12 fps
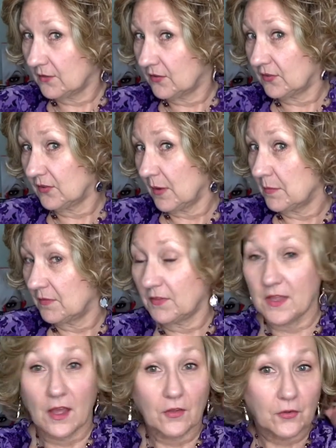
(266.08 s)
some of
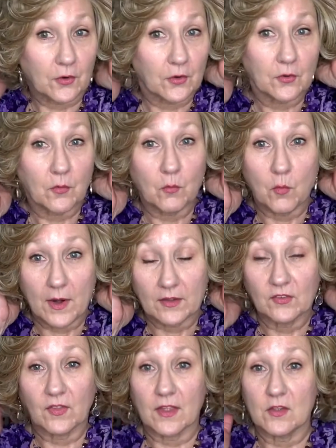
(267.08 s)
the other
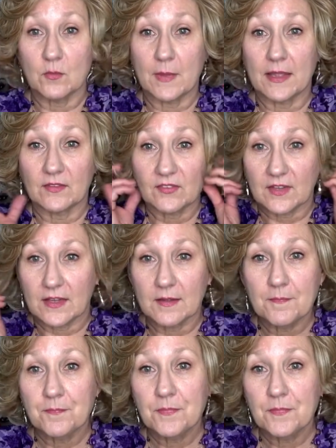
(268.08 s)
wigs that you may see.